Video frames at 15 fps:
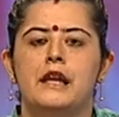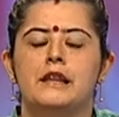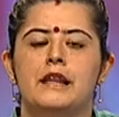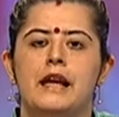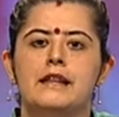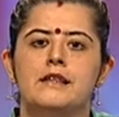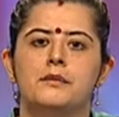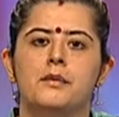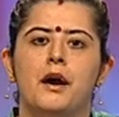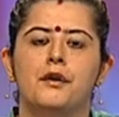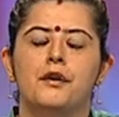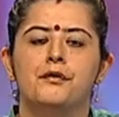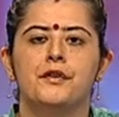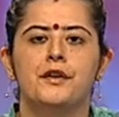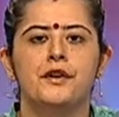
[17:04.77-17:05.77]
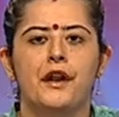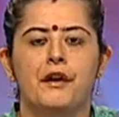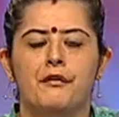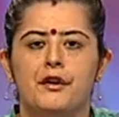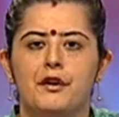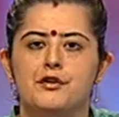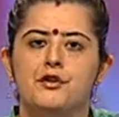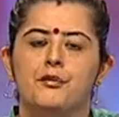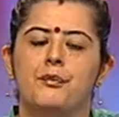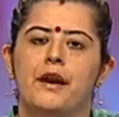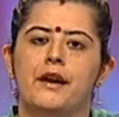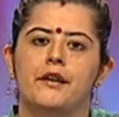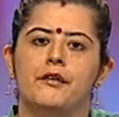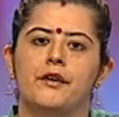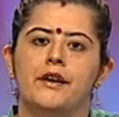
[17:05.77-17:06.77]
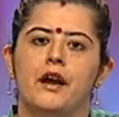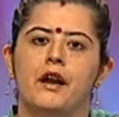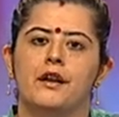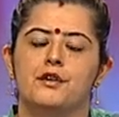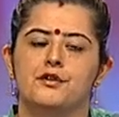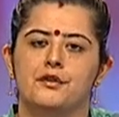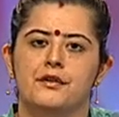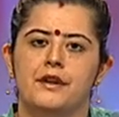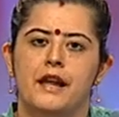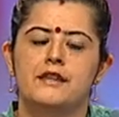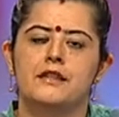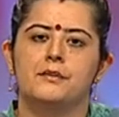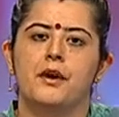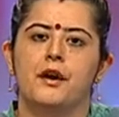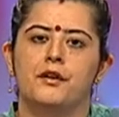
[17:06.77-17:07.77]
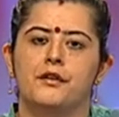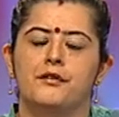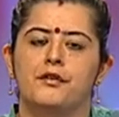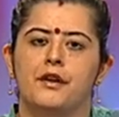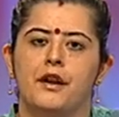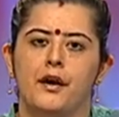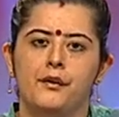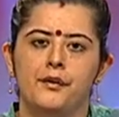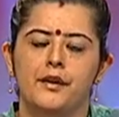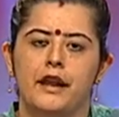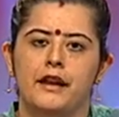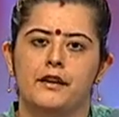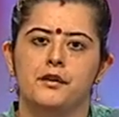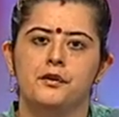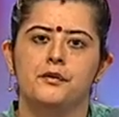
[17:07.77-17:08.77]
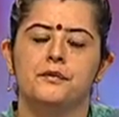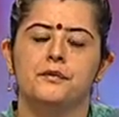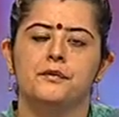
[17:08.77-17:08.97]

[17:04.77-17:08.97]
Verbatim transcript: That's about it for the definition of mental retardation. That's about it for now. Thank you.